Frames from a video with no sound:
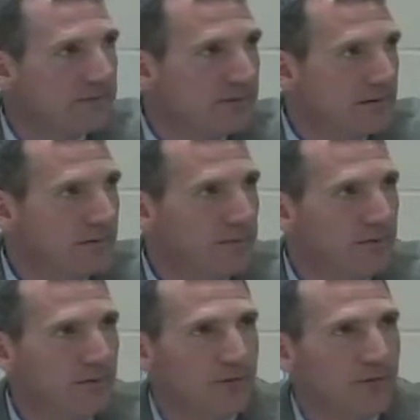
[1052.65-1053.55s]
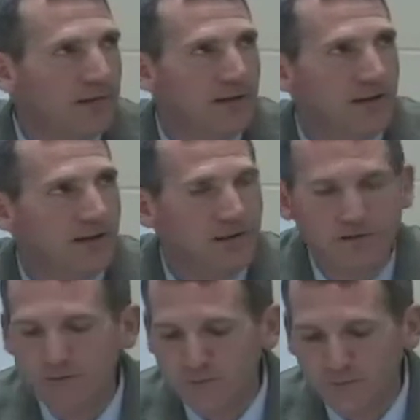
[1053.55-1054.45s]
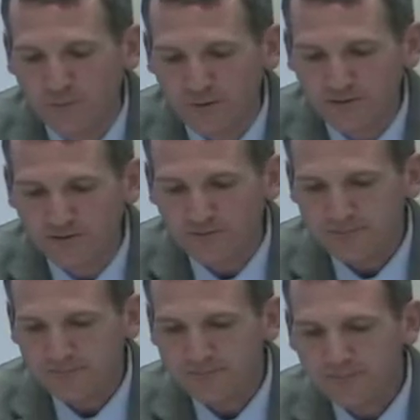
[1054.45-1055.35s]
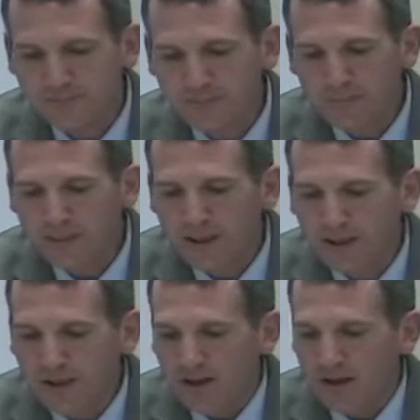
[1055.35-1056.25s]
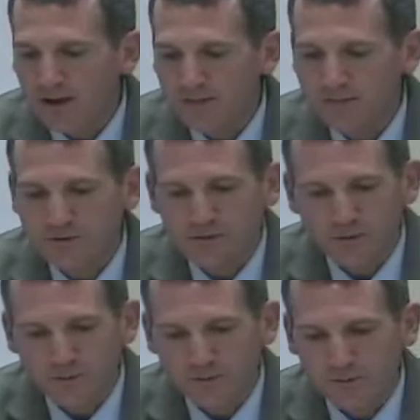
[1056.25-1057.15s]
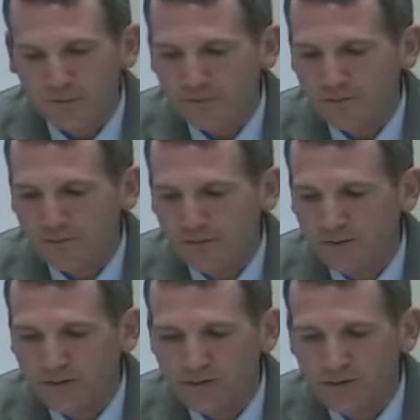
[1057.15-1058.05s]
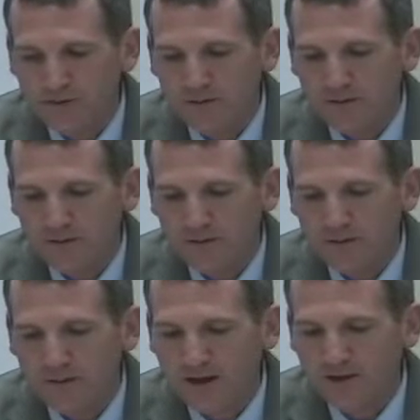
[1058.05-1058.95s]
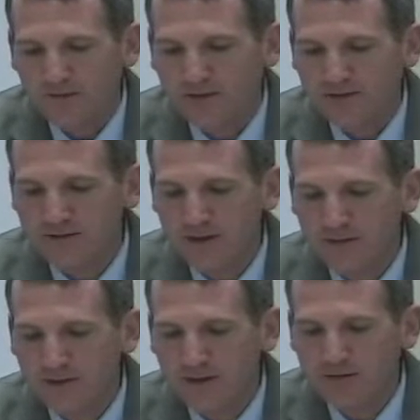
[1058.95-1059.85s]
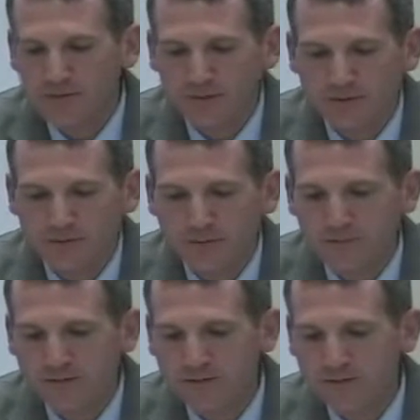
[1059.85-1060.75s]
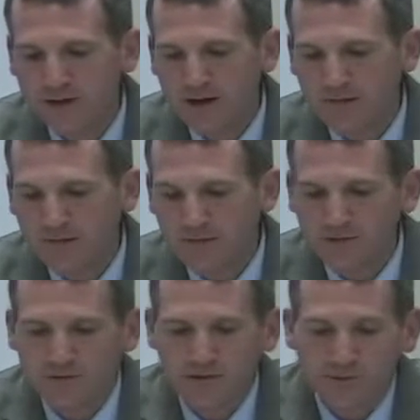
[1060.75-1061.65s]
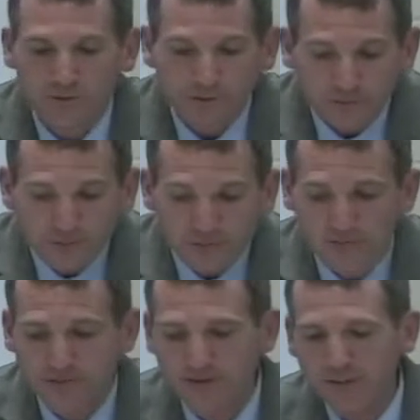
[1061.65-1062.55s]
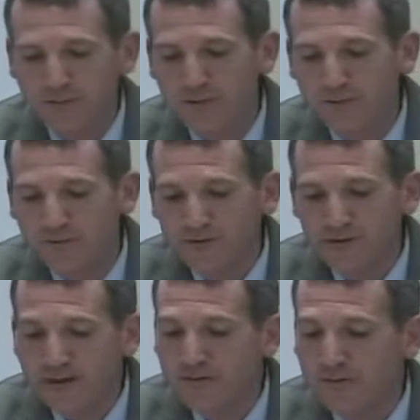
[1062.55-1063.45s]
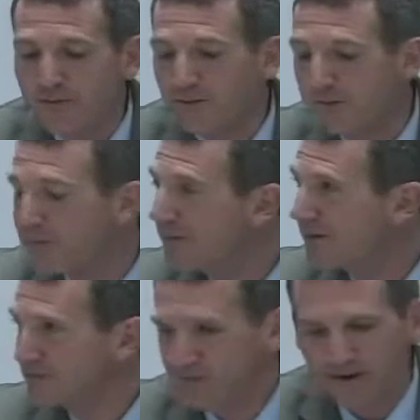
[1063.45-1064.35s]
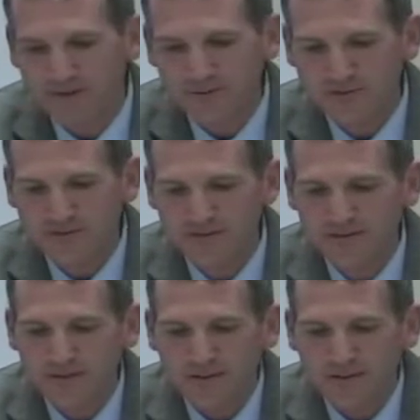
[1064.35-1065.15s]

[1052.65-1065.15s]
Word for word: up over 30 and into the 40s. Um, so the the sacrifices they can make is reduce professional conferences. Therefore, you reduce the substitutes needed for professional conferences